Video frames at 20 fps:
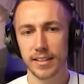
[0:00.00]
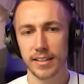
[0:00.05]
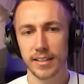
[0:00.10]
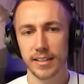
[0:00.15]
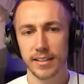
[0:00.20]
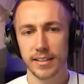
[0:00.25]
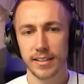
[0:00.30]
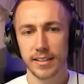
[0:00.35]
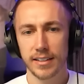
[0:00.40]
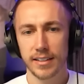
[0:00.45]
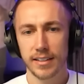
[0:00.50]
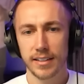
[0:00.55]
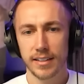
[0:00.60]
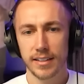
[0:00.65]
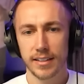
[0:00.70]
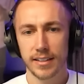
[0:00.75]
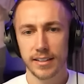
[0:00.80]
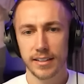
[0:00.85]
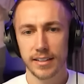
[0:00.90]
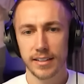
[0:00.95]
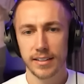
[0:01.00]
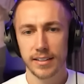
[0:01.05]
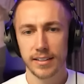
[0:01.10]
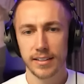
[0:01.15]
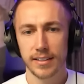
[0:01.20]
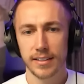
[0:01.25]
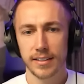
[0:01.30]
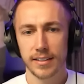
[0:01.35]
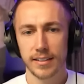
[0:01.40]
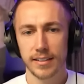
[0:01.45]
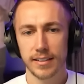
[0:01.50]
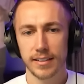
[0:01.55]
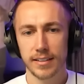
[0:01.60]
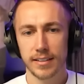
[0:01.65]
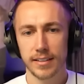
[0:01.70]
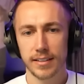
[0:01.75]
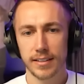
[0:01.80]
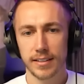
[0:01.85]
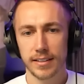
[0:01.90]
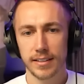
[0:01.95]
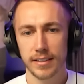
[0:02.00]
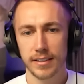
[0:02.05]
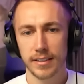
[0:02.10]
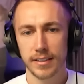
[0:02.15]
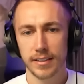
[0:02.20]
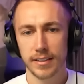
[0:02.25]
No one is speaking in this clip.